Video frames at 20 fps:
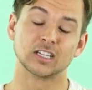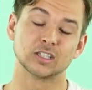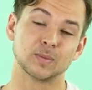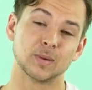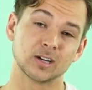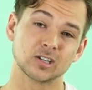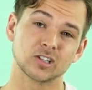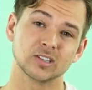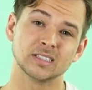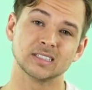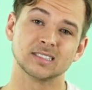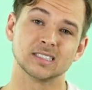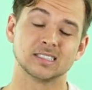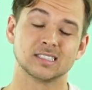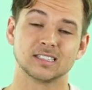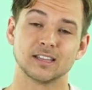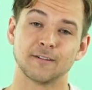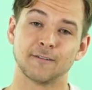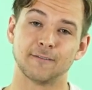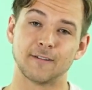Especially
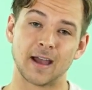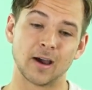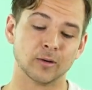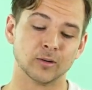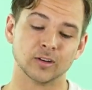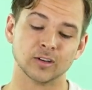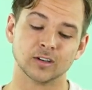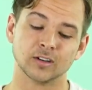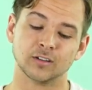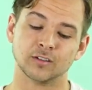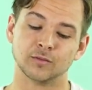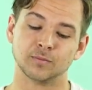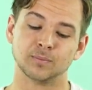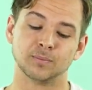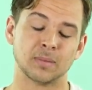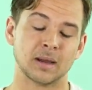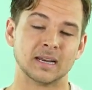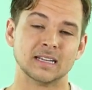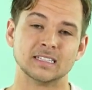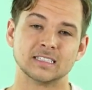since the founder of
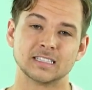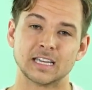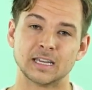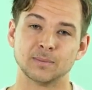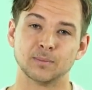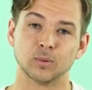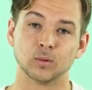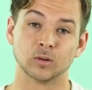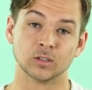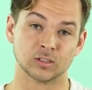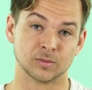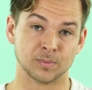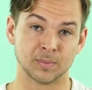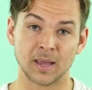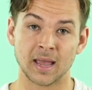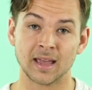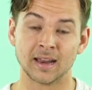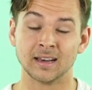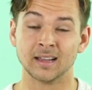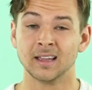Penny Skateboards,
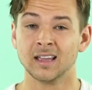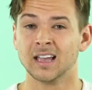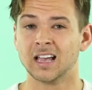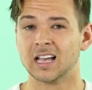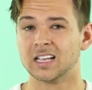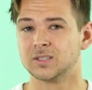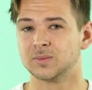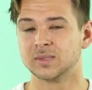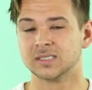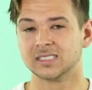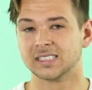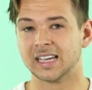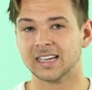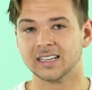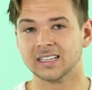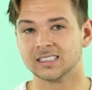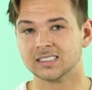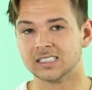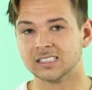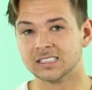Ben, has been
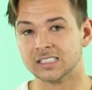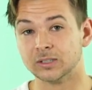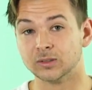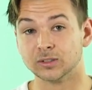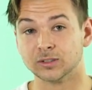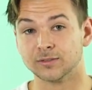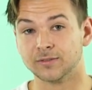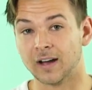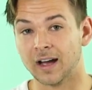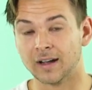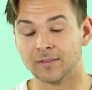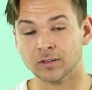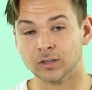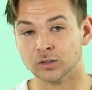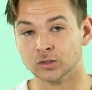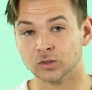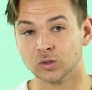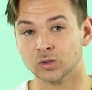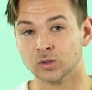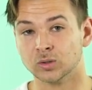skating since he was 5
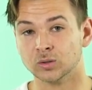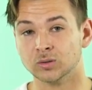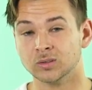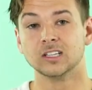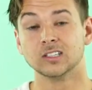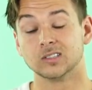years old.